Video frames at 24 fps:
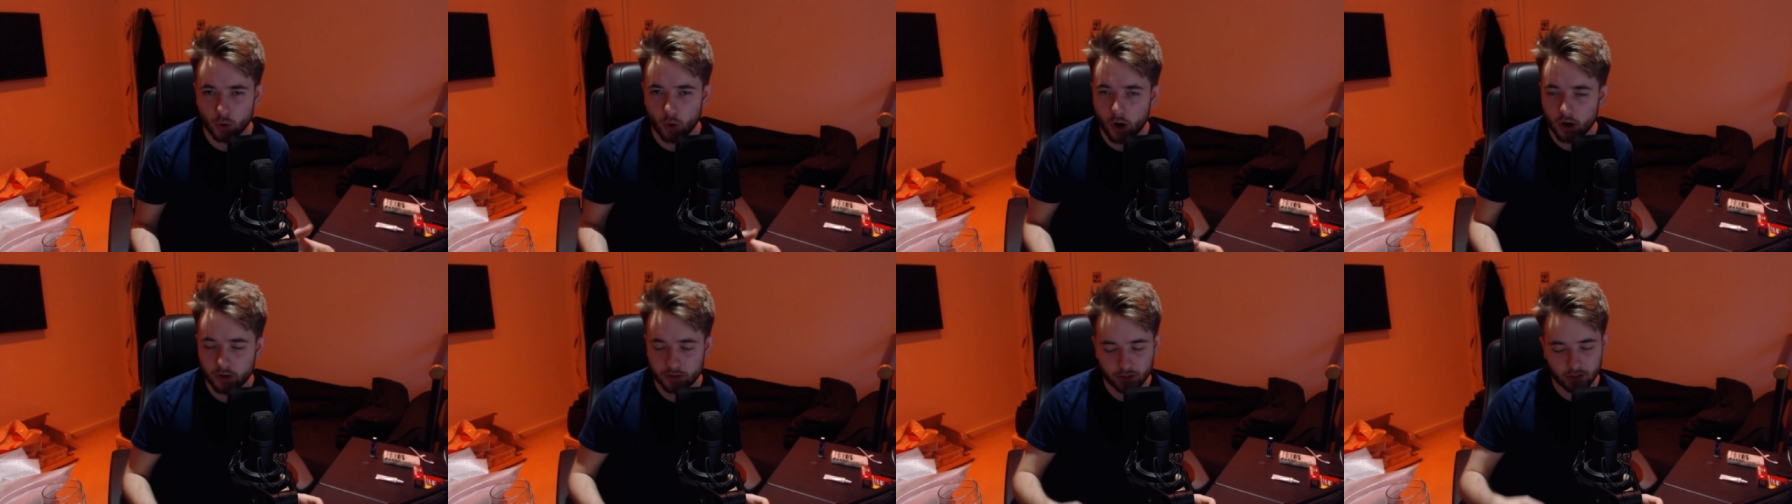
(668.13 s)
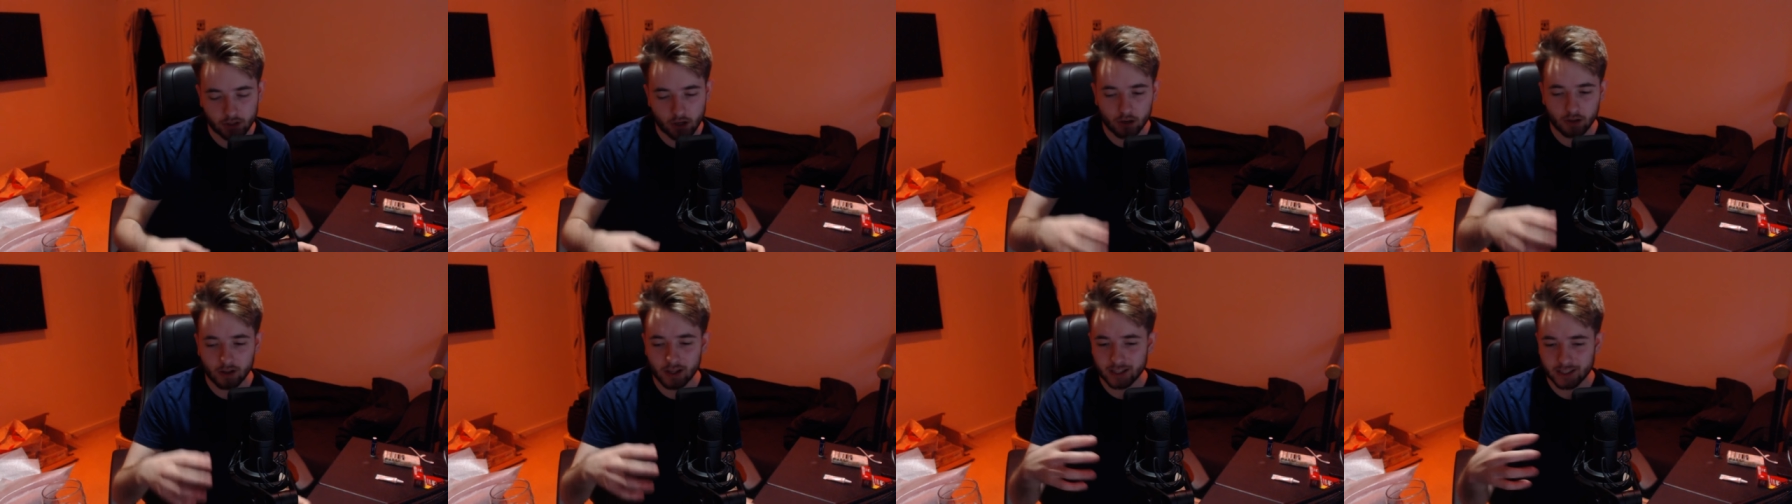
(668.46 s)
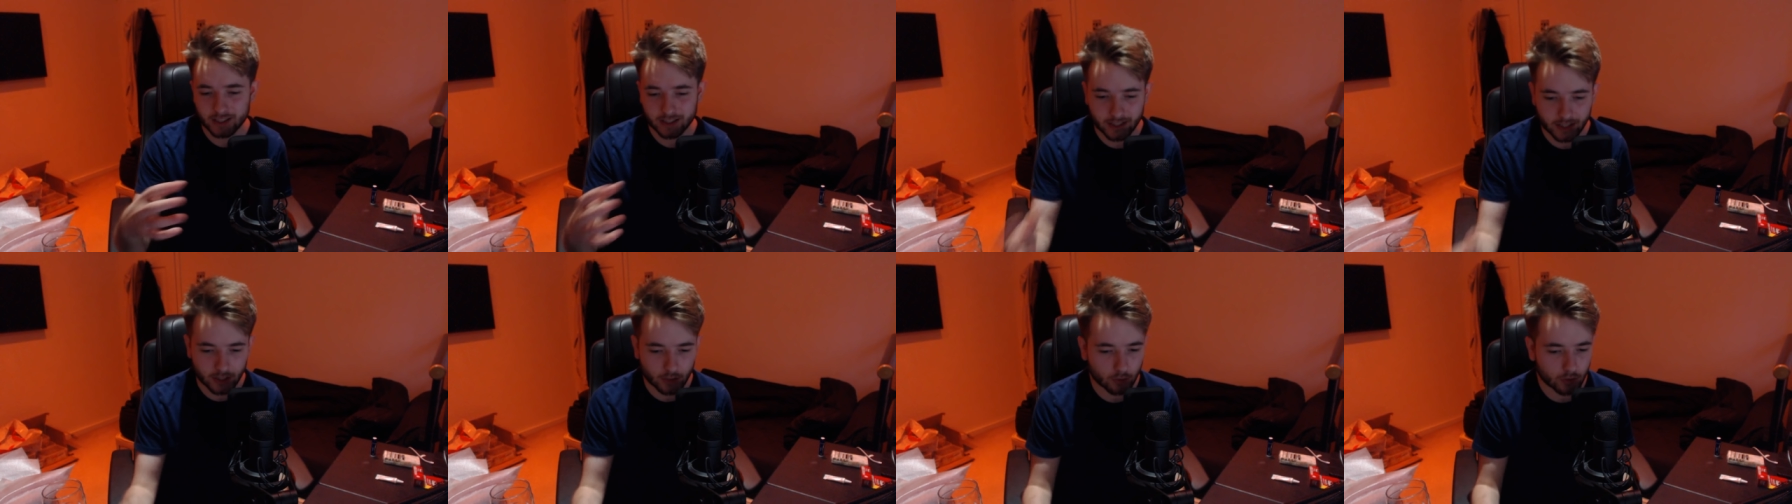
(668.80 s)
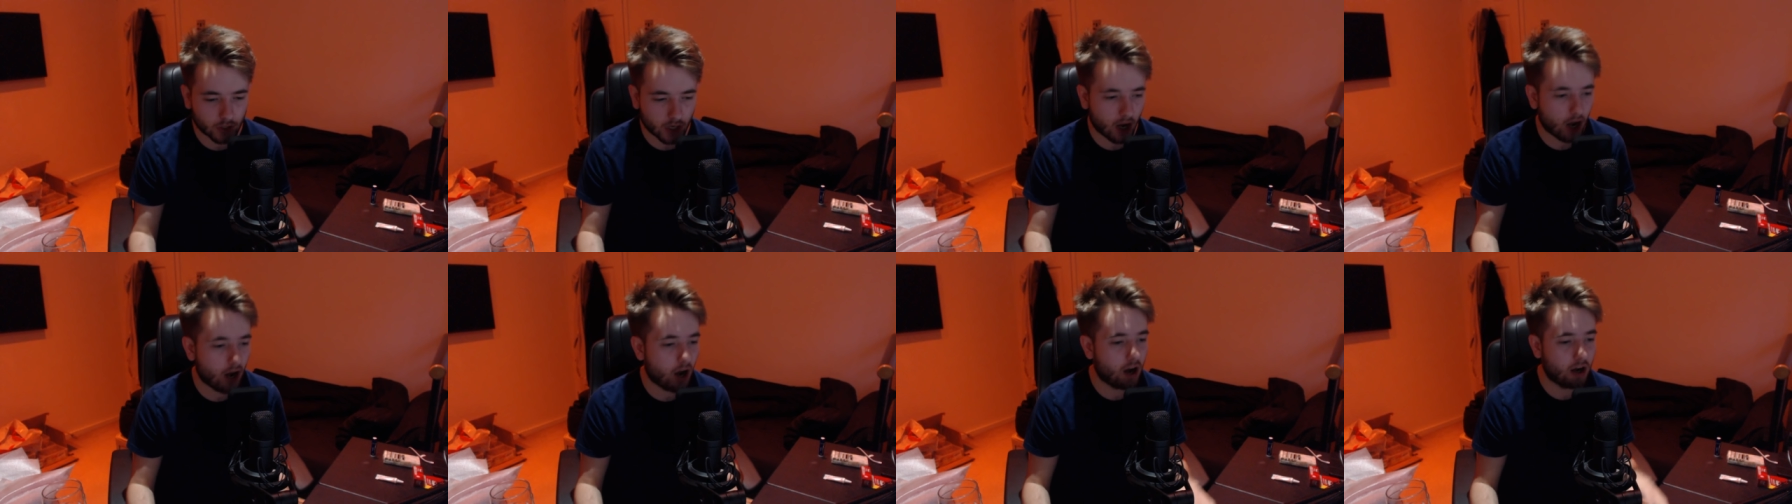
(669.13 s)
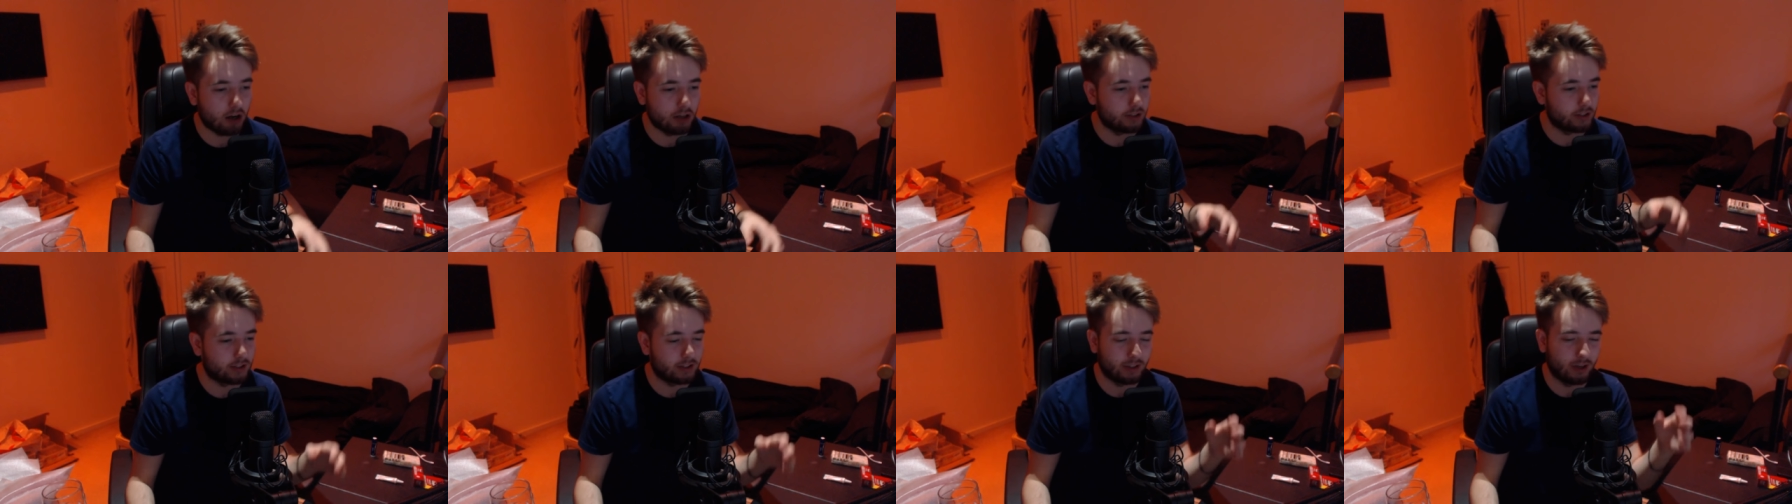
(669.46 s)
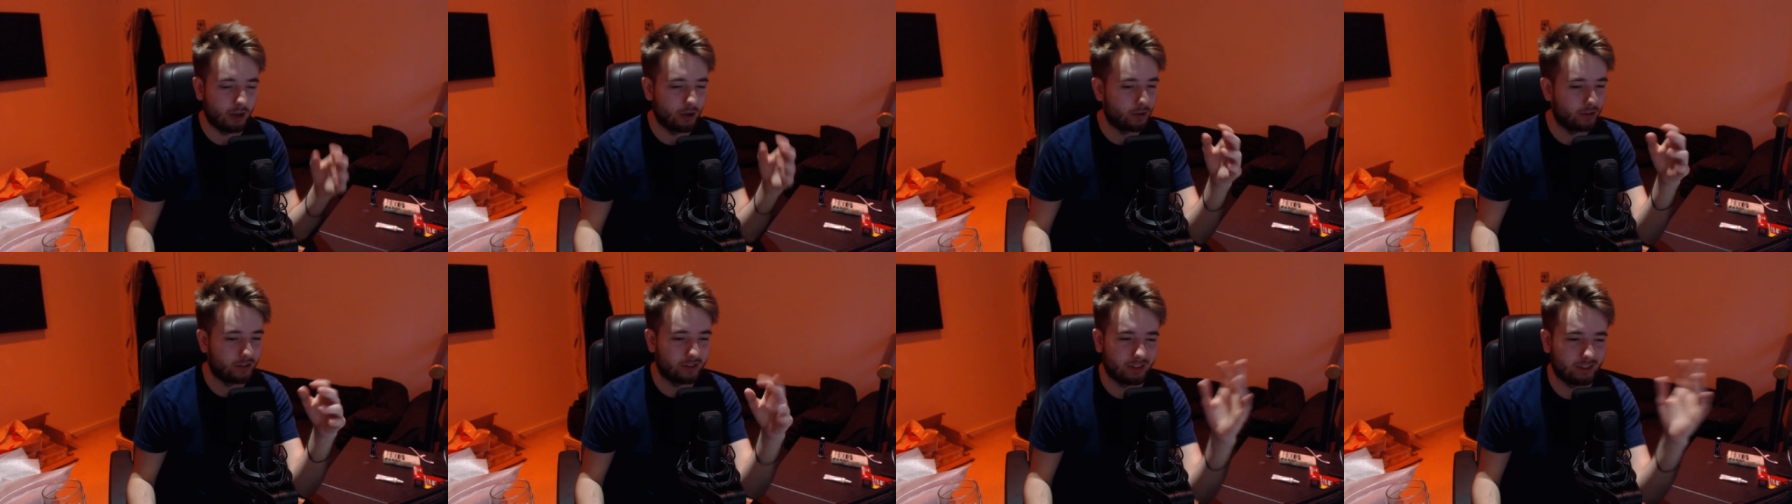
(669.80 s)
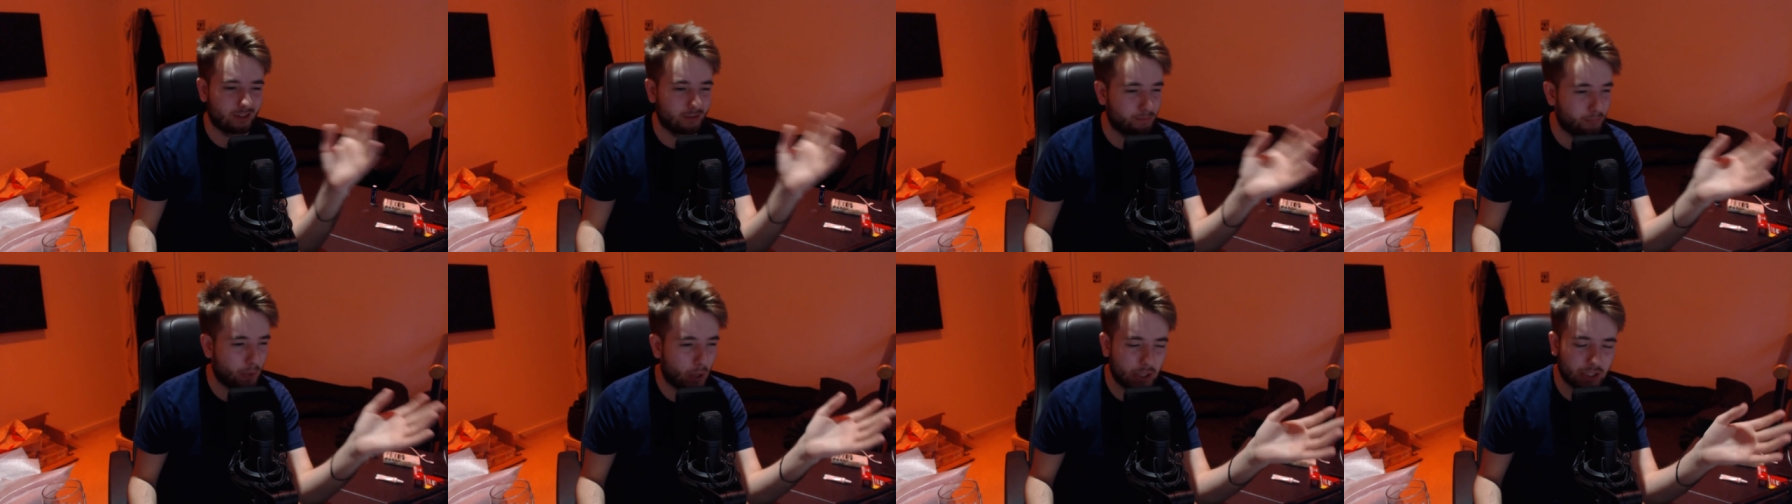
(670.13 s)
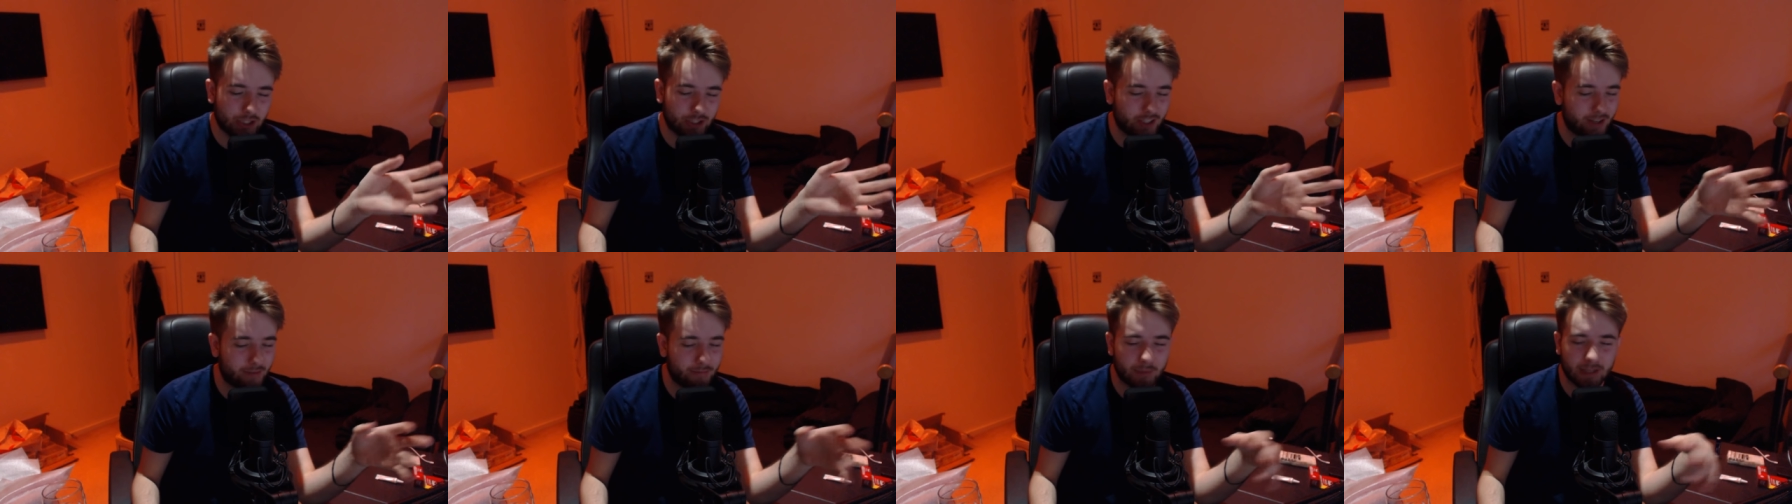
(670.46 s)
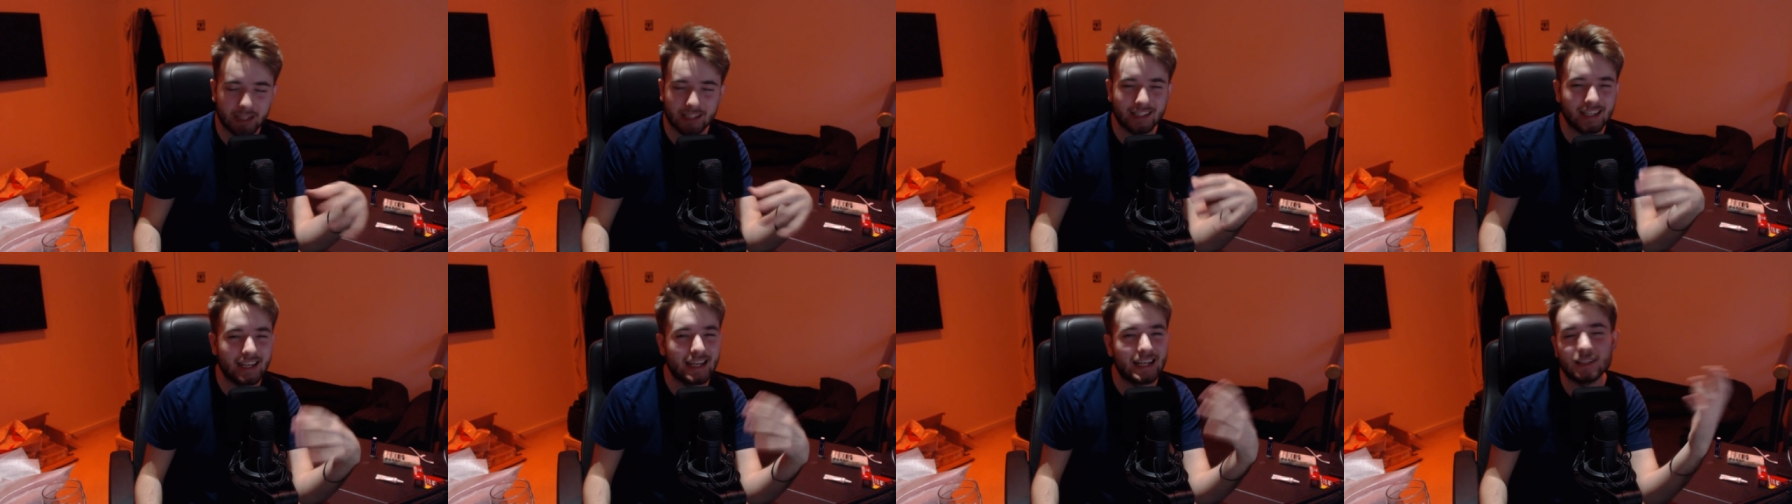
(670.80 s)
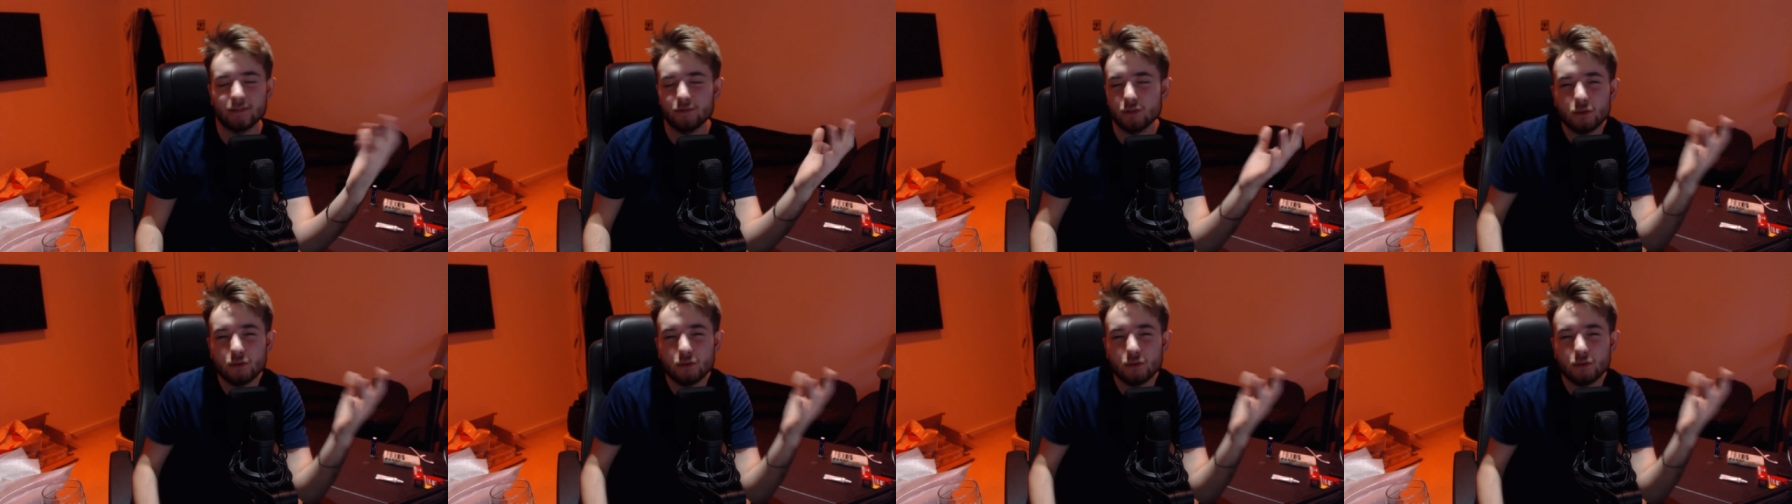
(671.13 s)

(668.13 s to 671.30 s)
Auto to go like steal cars, you know, just punch NPCs.